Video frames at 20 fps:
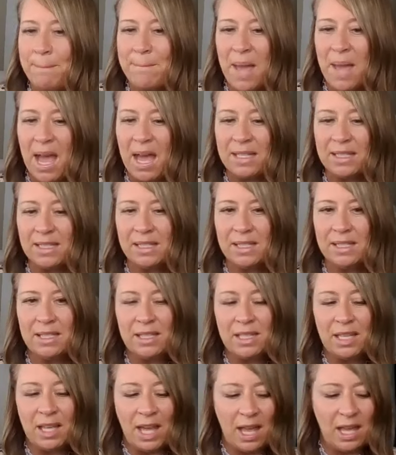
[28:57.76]

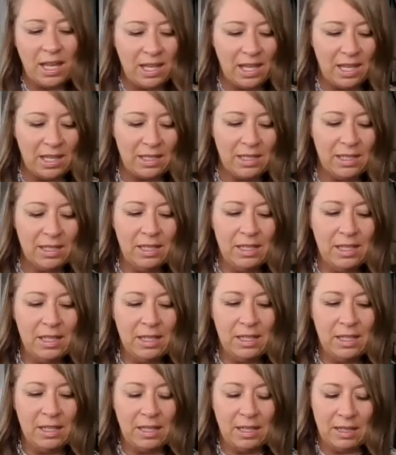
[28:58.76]
masks, I can
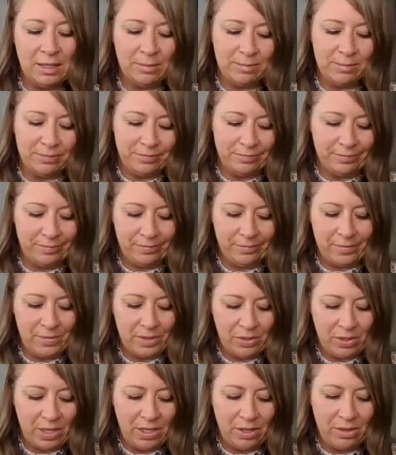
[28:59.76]

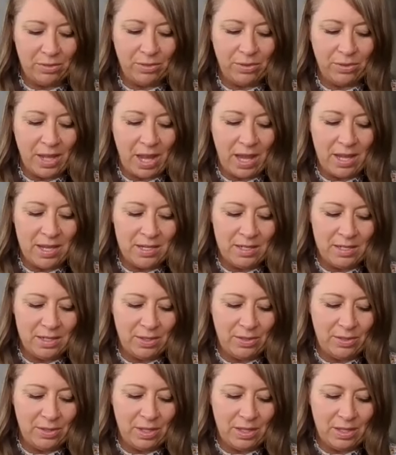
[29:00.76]
try to throw that
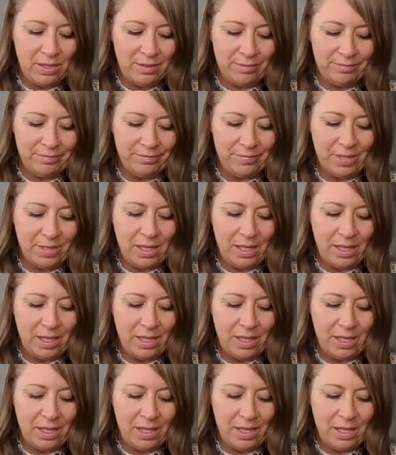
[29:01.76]
into the